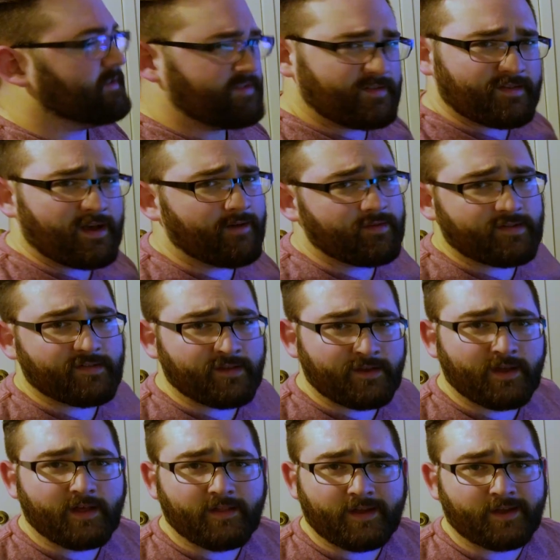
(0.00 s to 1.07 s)
This is
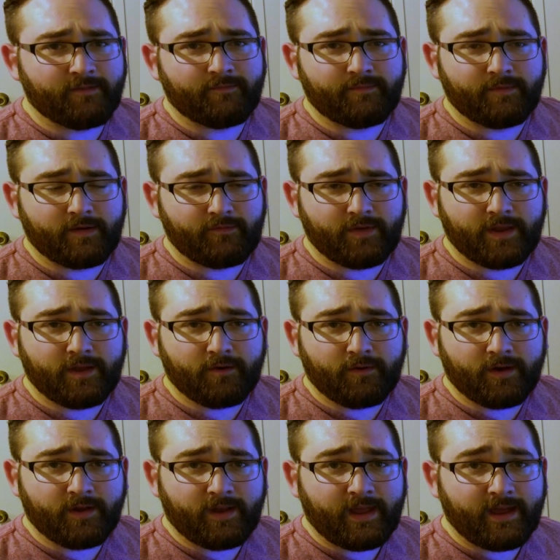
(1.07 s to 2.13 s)
obviously not like a
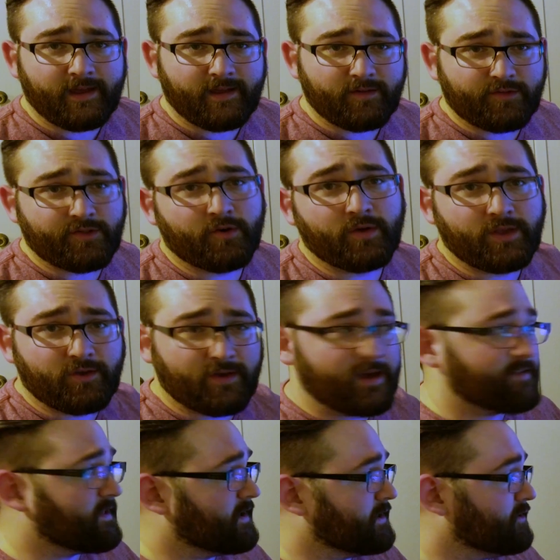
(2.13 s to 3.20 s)
video on showing
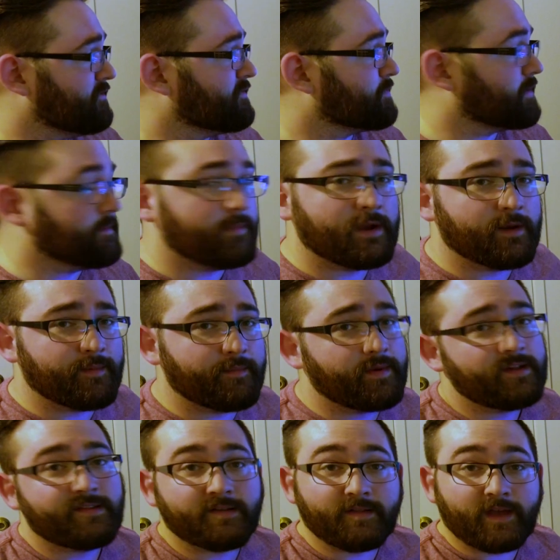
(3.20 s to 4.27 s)
you guys how to use Premiere,
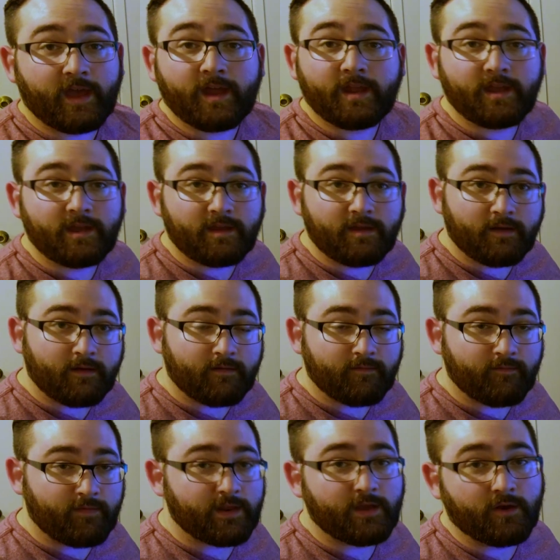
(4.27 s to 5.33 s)
but basically any
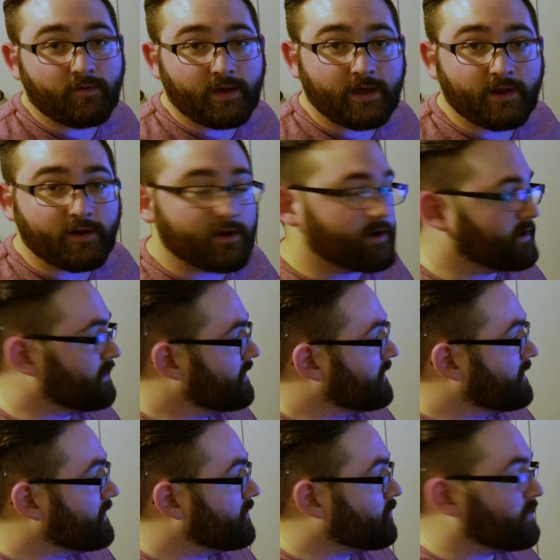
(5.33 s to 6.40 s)
video
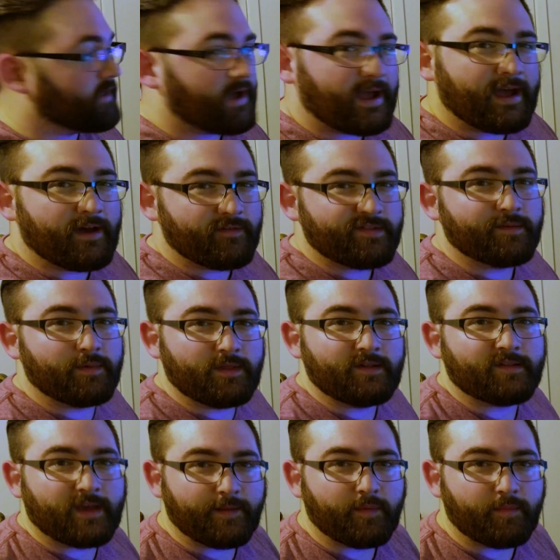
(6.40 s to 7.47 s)
editor will have
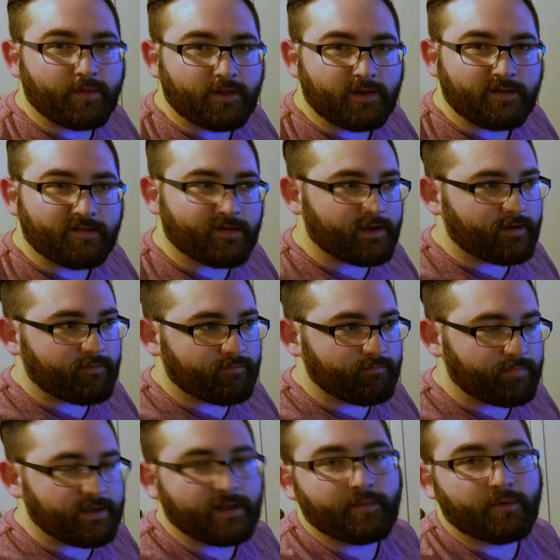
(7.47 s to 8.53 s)
some of these capabilities,
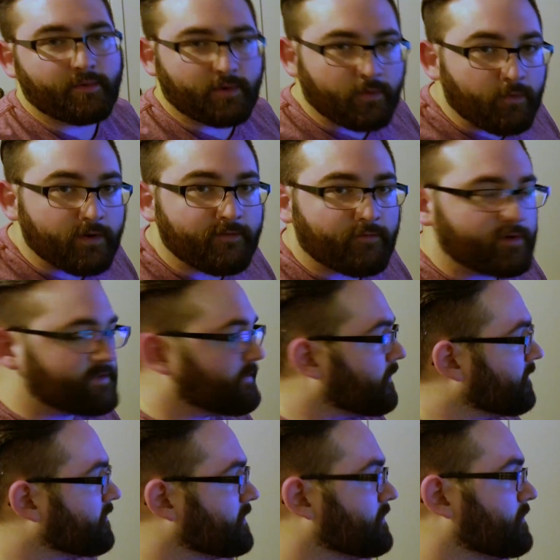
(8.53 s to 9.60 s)
like being able to record a
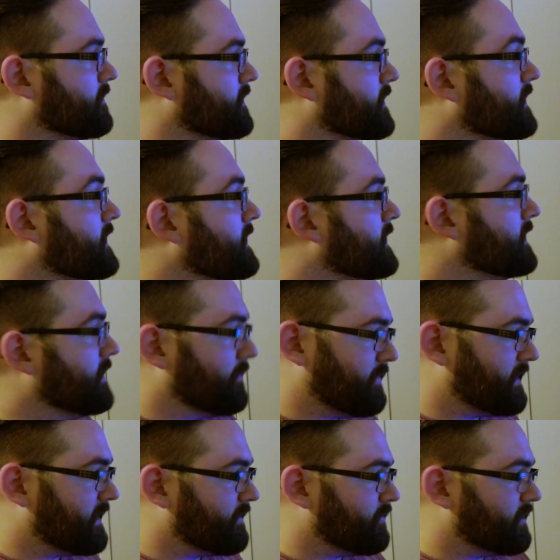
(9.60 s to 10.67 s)
voiceover or
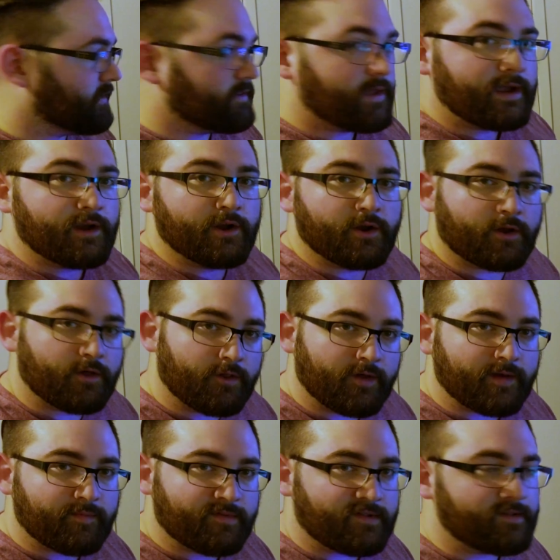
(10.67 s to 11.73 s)
being able to layer
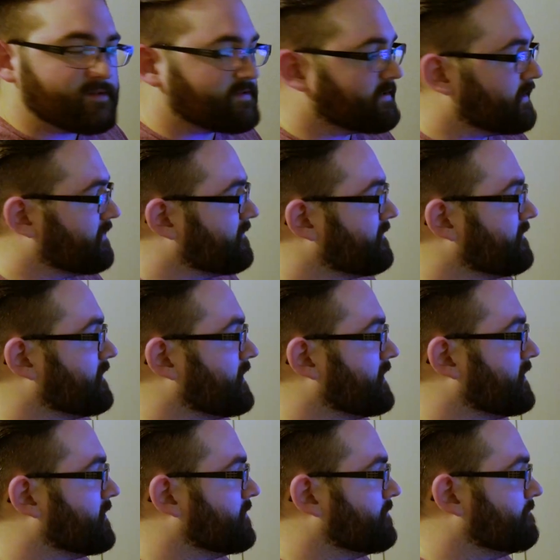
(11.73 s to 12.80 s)
clips and
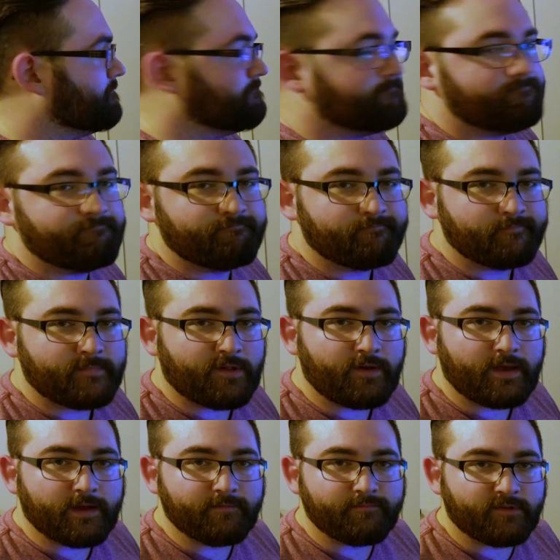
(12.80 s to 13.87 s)
stuff. So
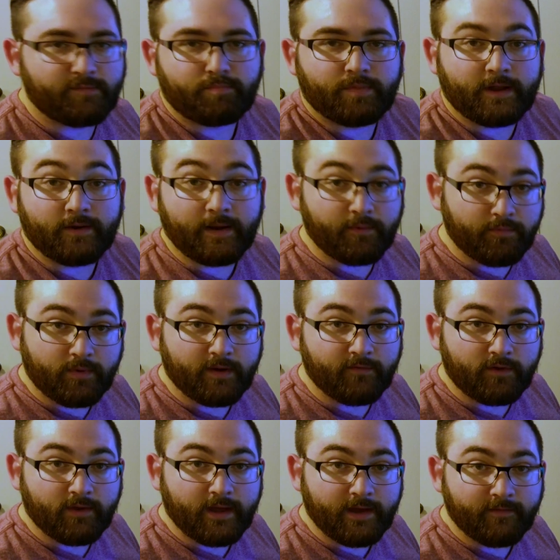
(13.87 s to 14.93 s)
yeah, just play around
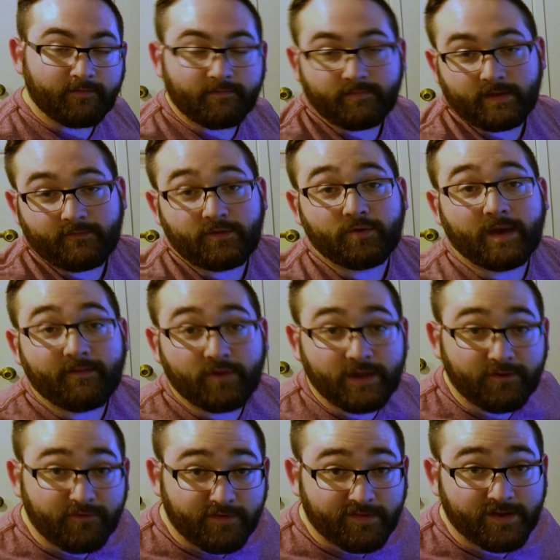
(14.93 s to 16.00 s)
with whatever you have, if
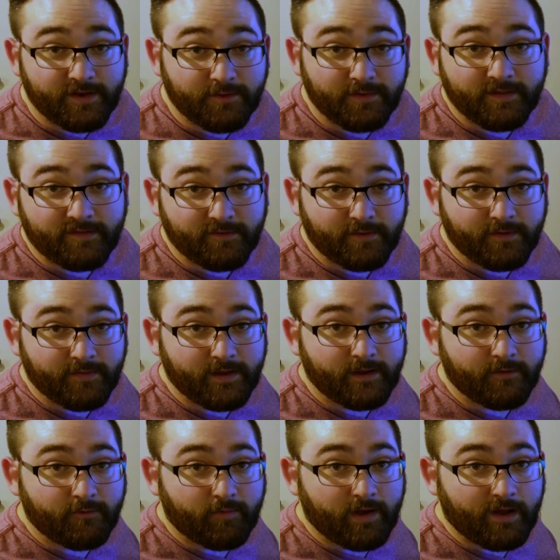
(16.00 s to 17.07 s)
you have an interest in doing this
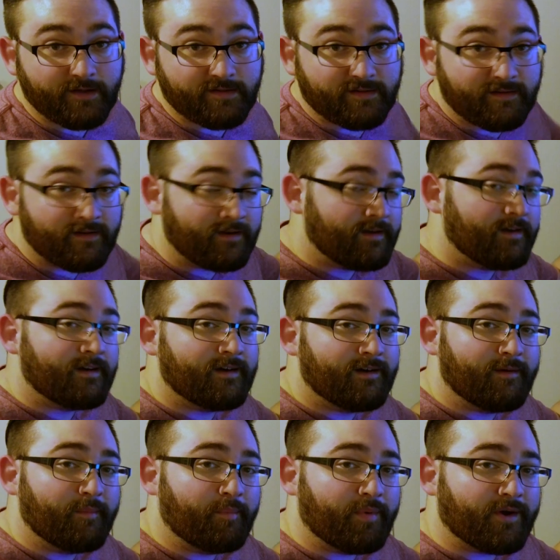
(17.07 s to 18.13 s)
sort of thing. Otherwise,
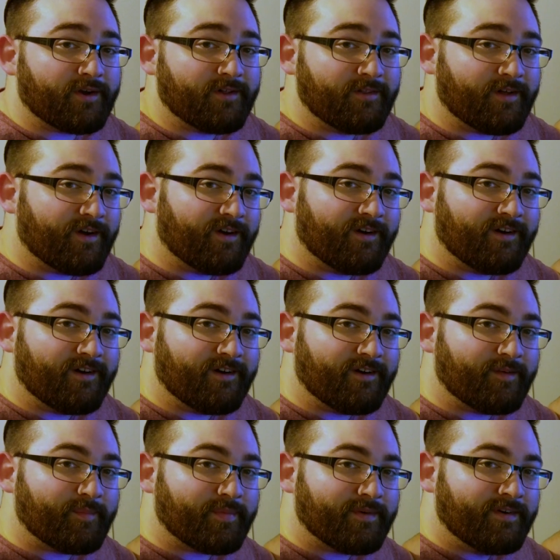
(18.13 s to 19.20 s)
buckle
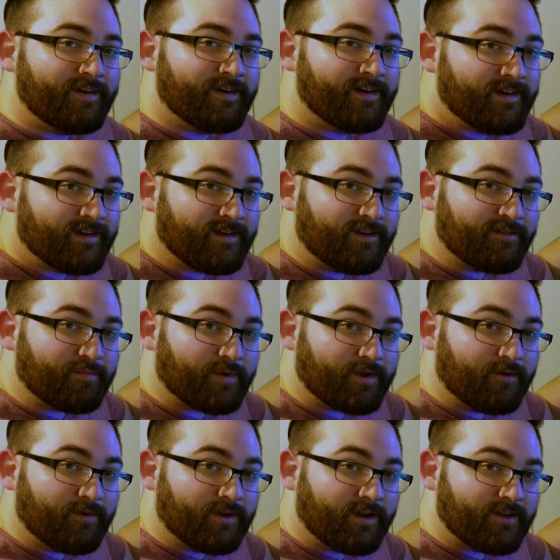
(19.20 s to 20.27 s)
up,
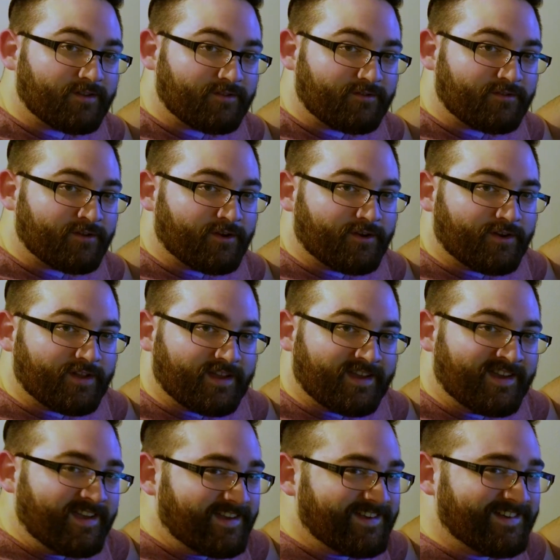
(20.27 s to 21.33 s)
because we're going on a
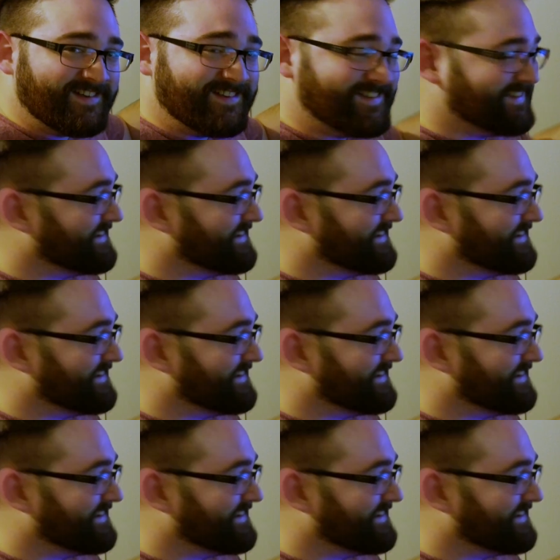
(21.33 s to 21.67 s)
journey.